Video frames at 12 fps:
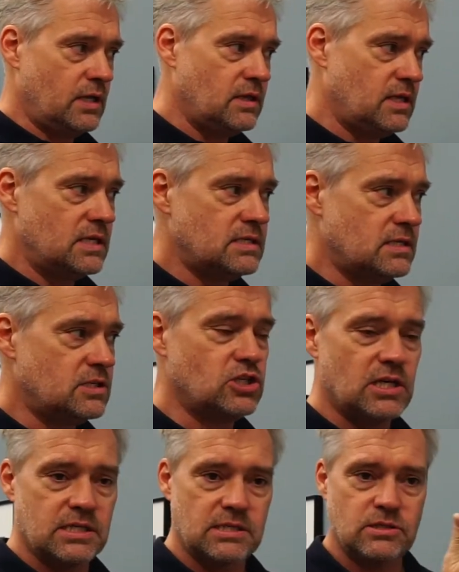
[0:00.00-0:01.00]
And this is
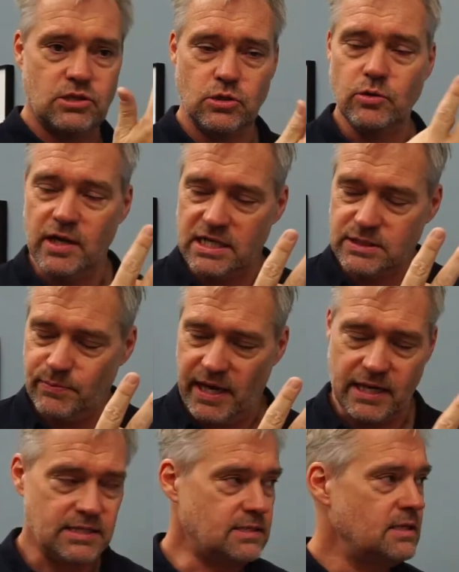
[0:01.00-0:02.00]
just 2
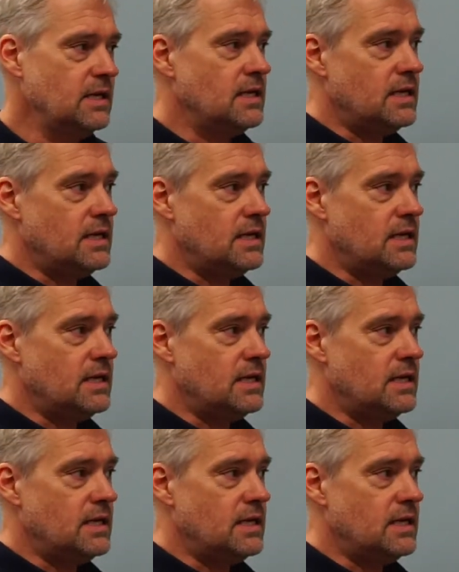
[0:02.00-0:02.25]
aspects.